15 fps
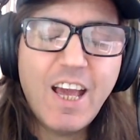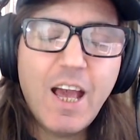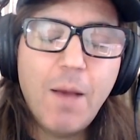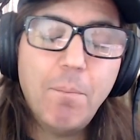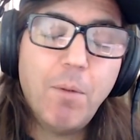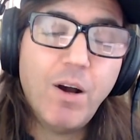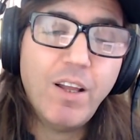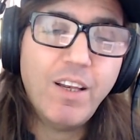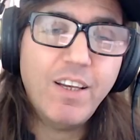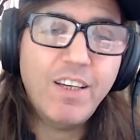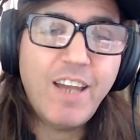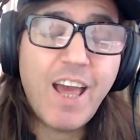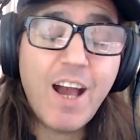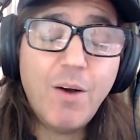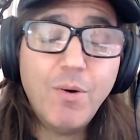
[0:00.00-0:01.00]
But
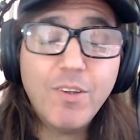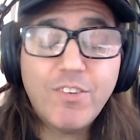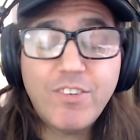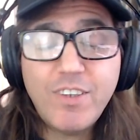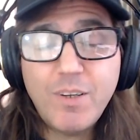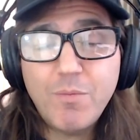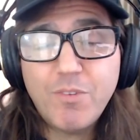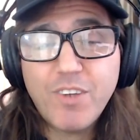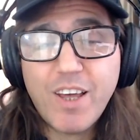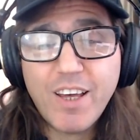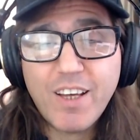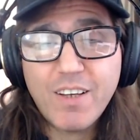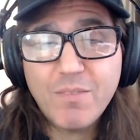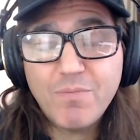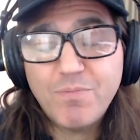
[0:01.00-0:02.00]
now it seems
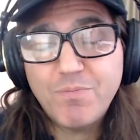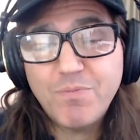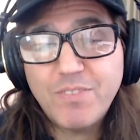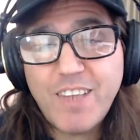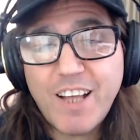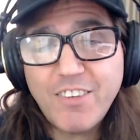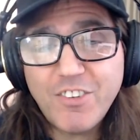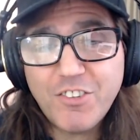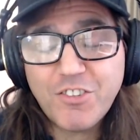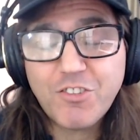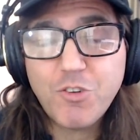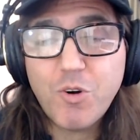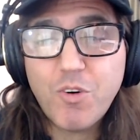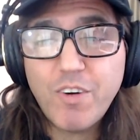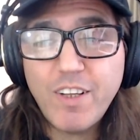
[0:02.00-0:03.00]
like that's a
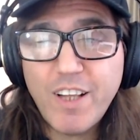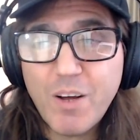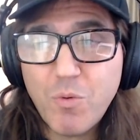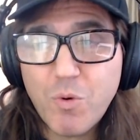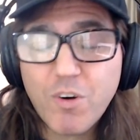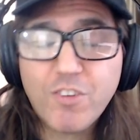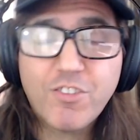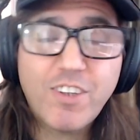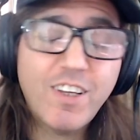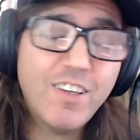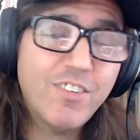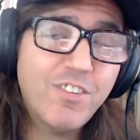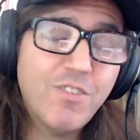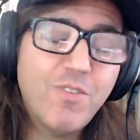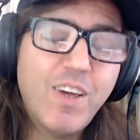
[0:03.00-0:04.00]
story that works to
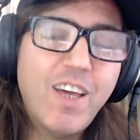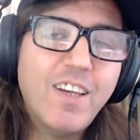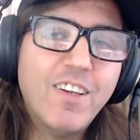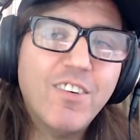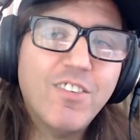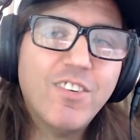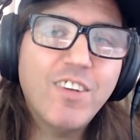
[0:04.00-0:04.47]
his advantage.